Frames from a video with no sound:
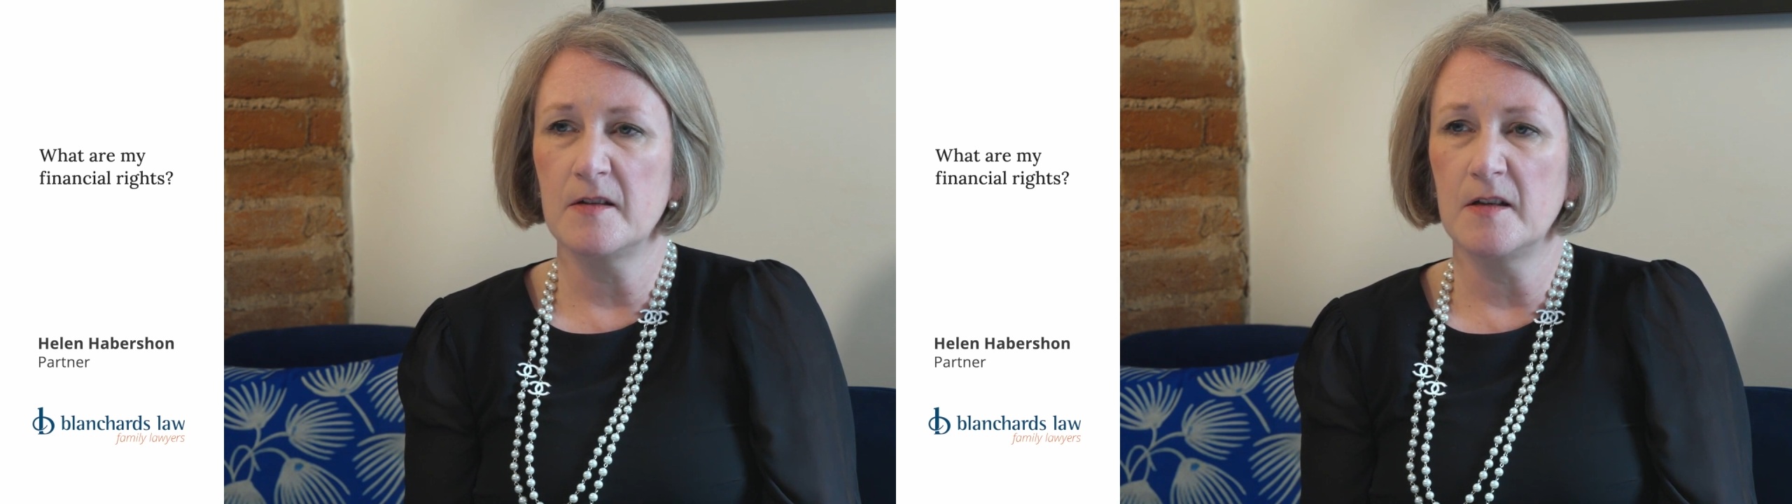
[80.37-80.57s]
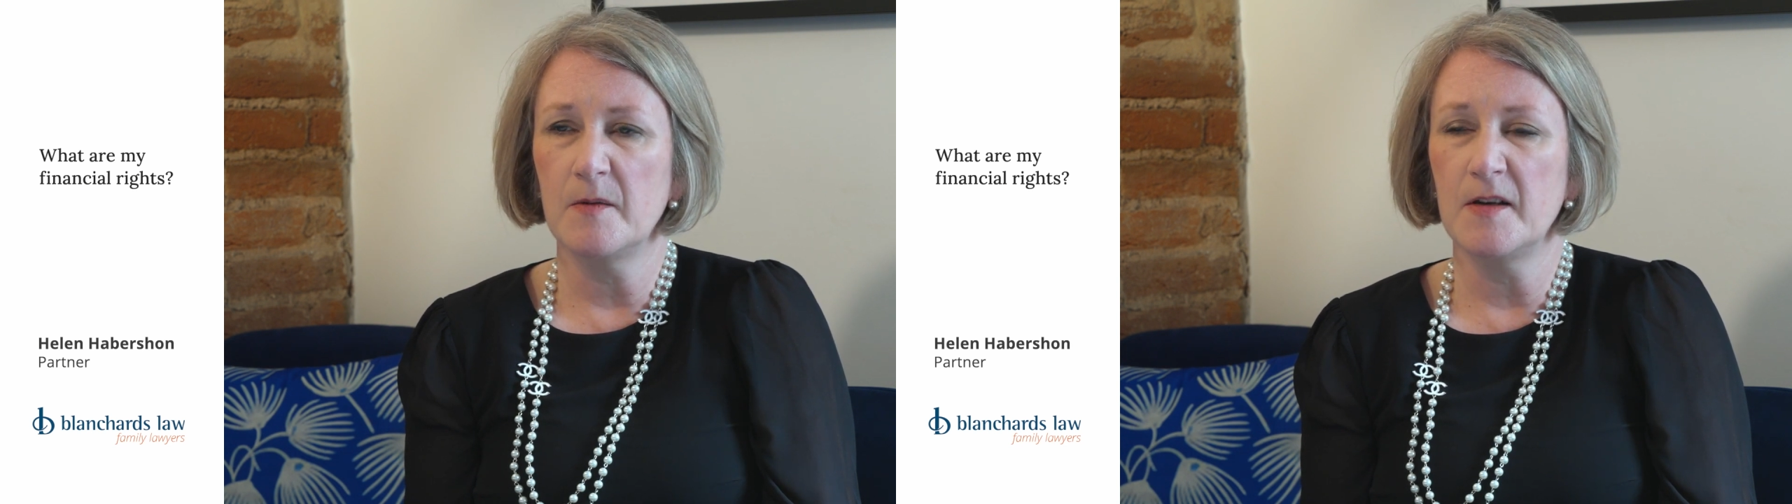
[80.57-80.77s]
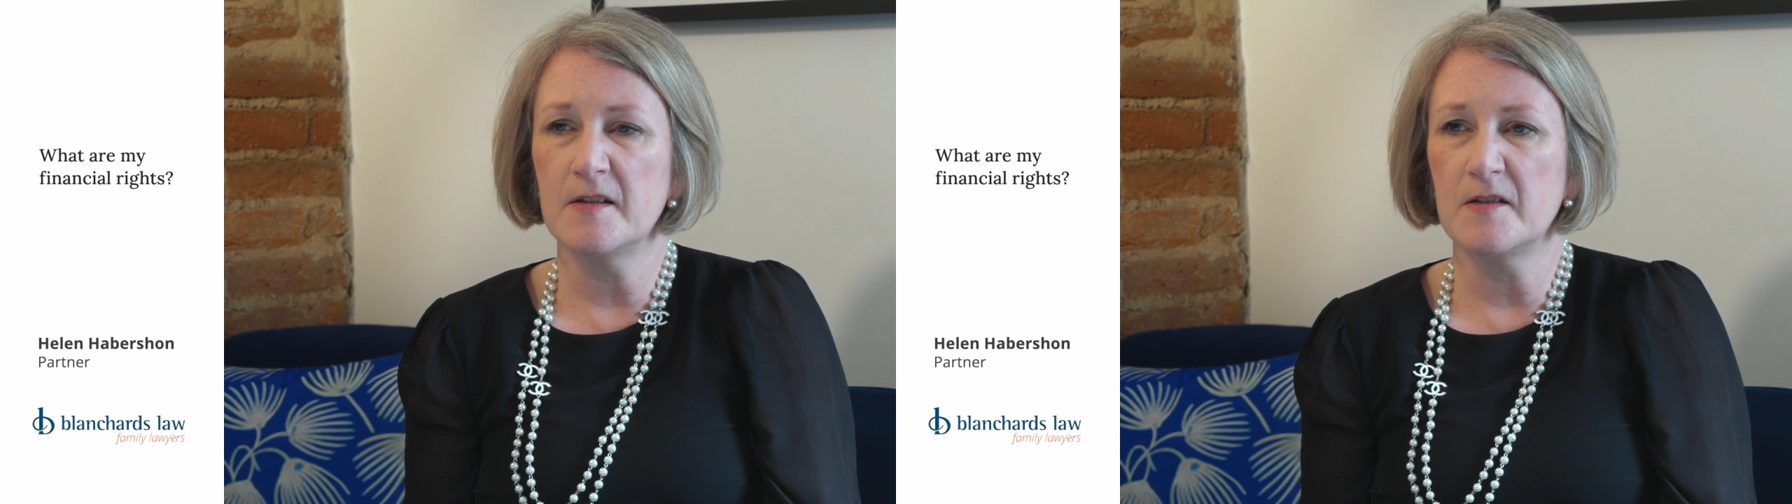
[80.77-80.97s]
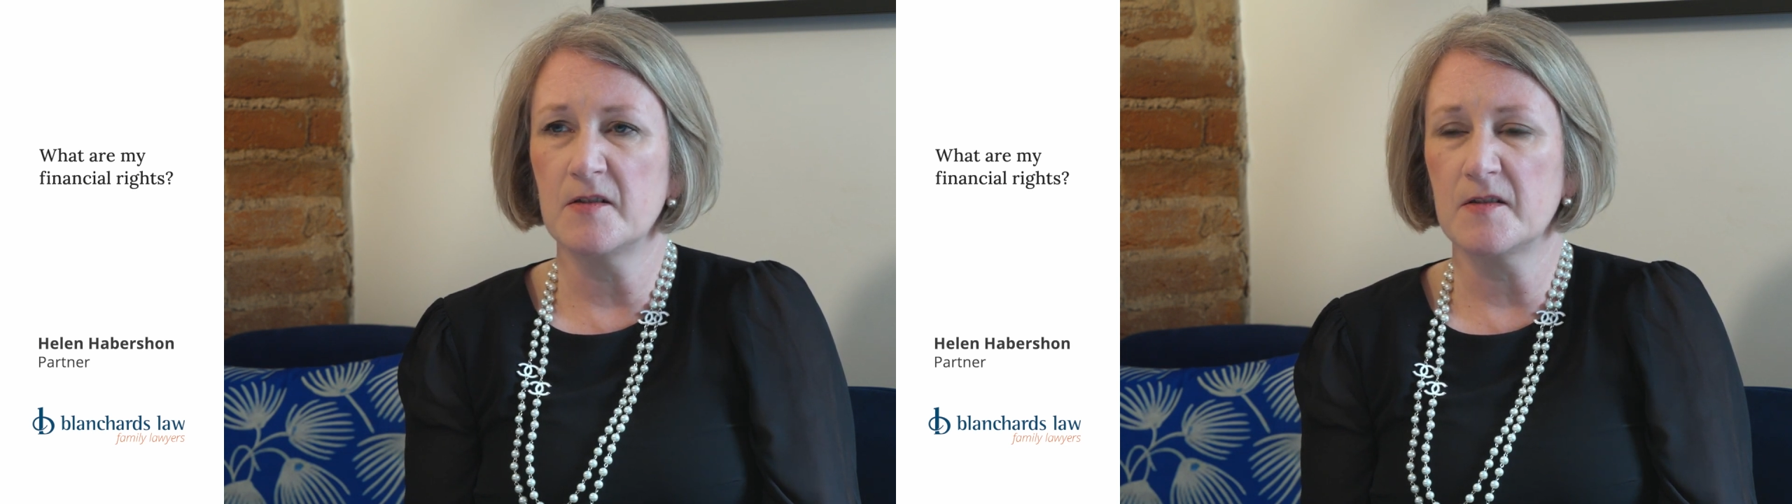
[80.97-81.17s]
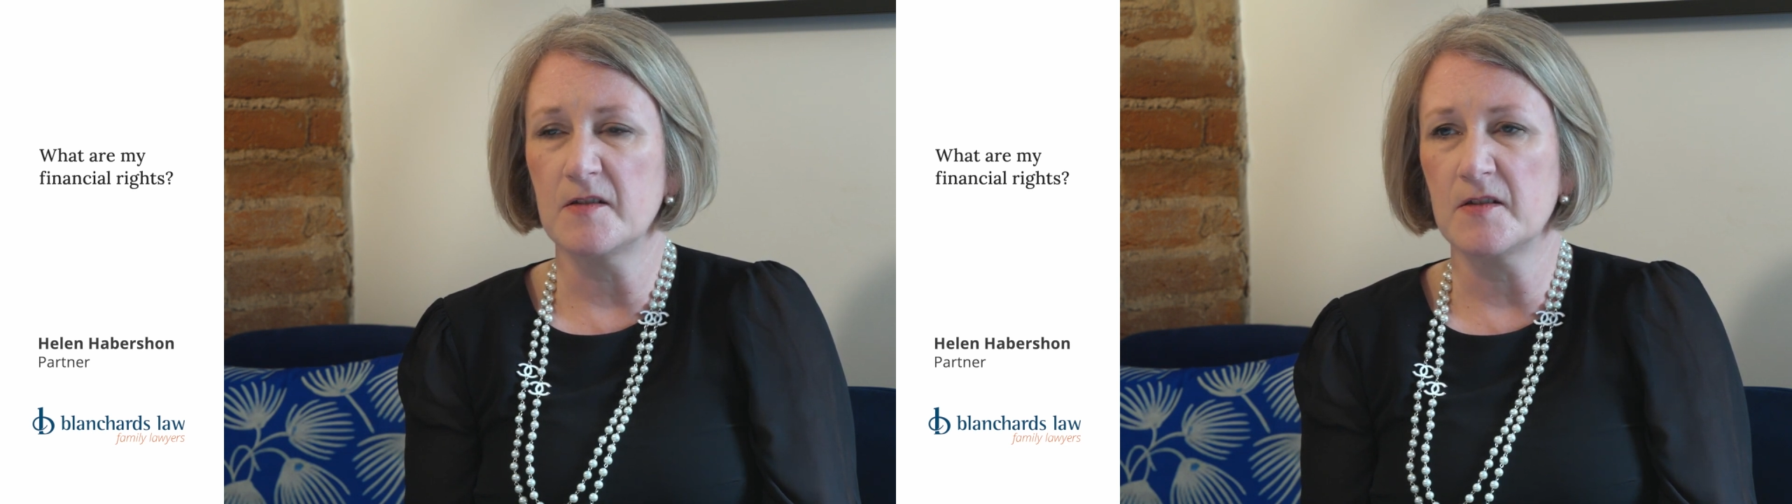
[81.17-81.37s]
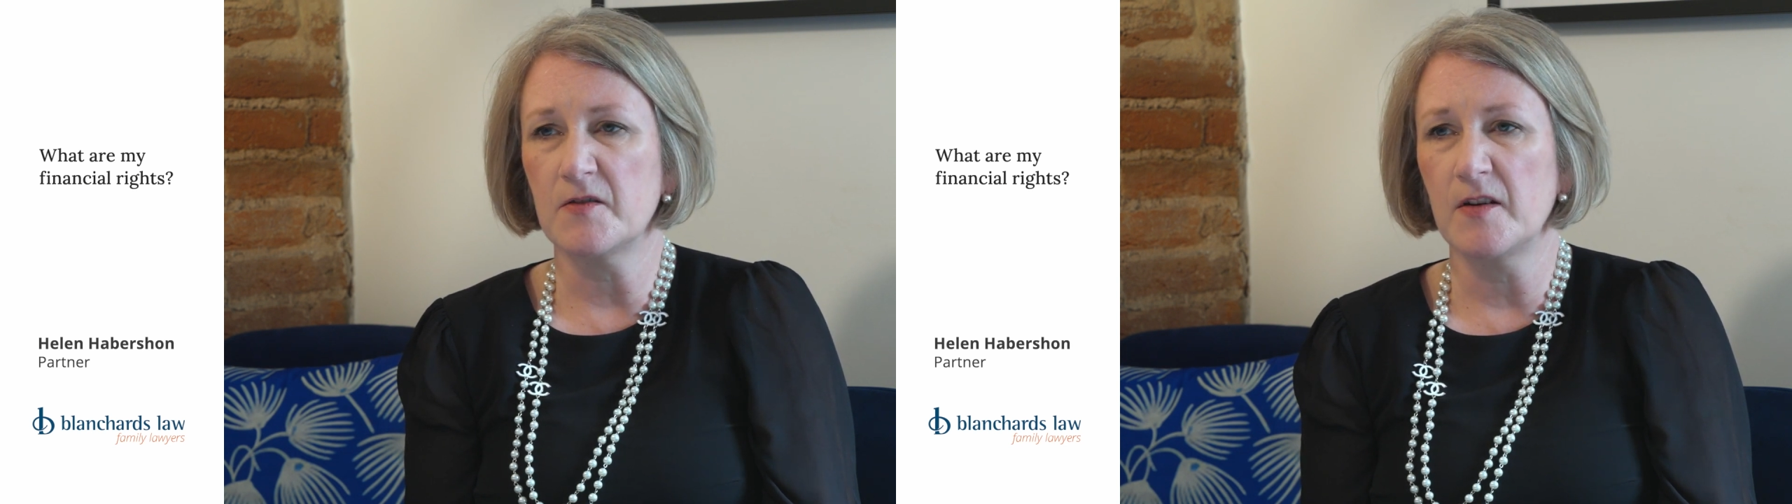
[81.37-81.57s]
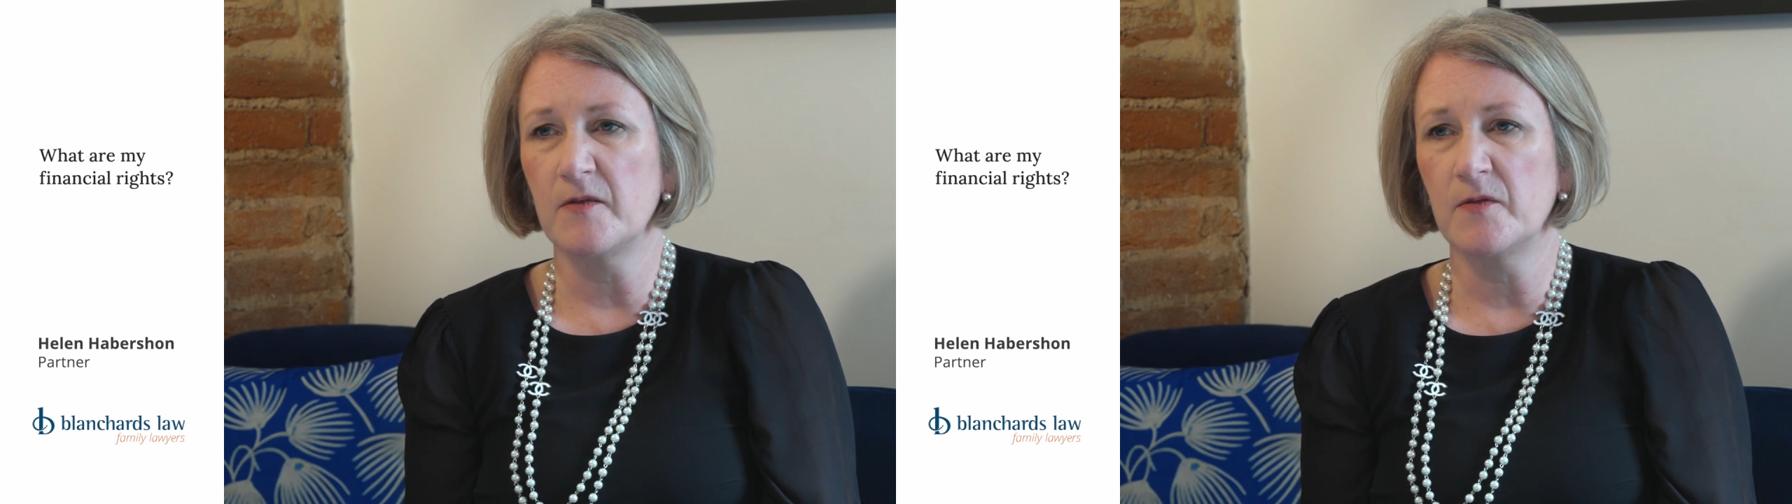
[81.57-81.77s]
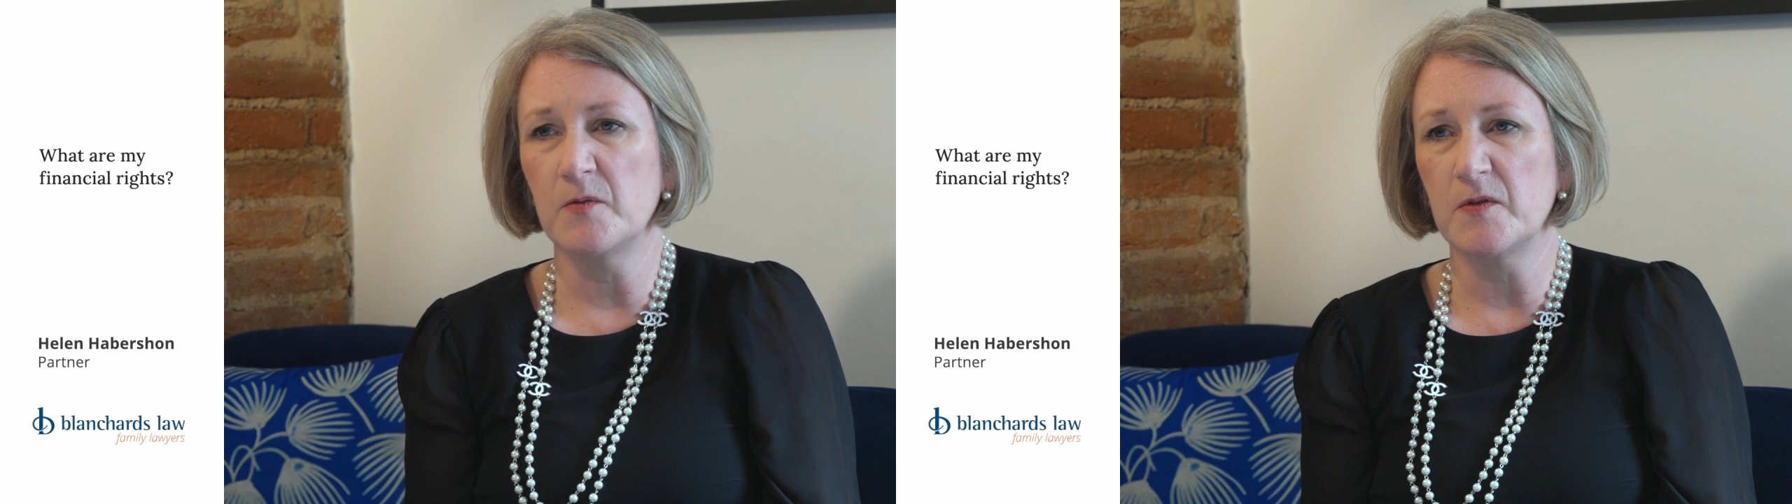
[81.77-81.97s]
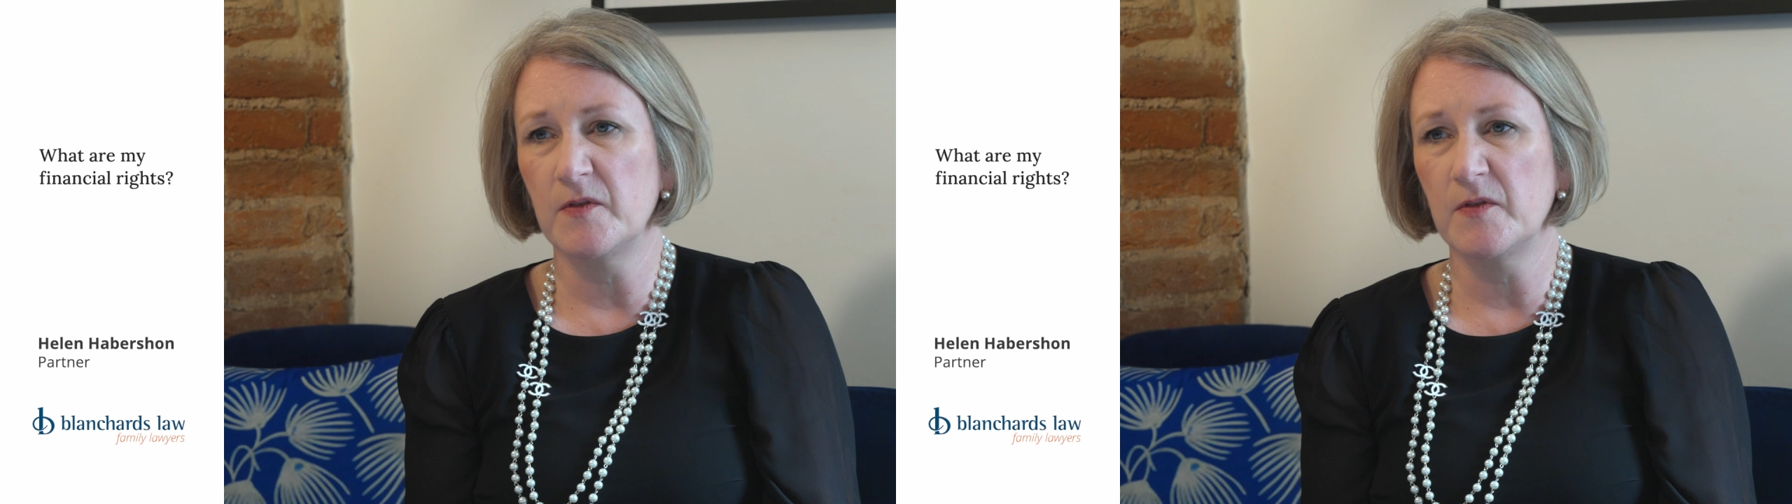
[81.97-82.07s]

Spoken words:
is it just a straightforward